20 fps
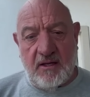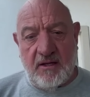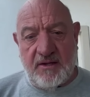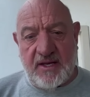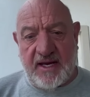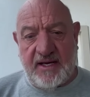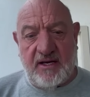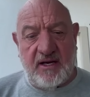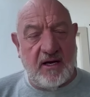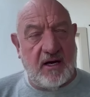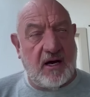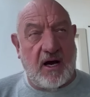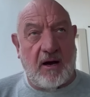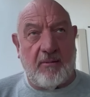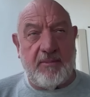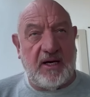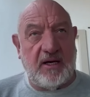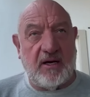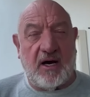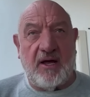then I
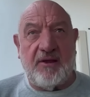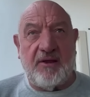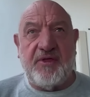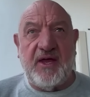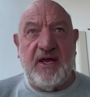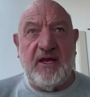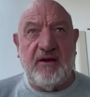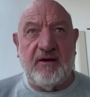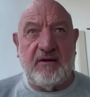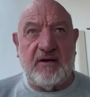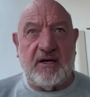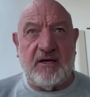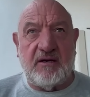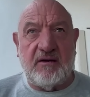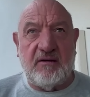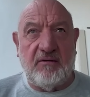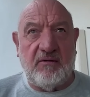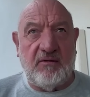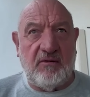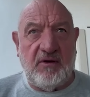mean, I think,
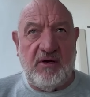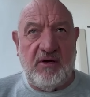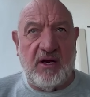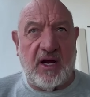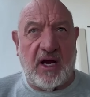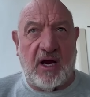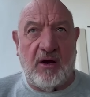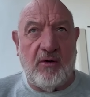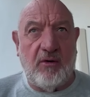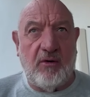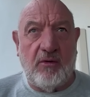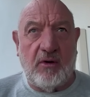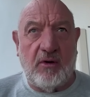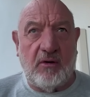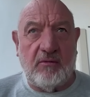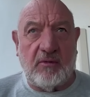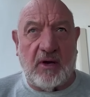you know,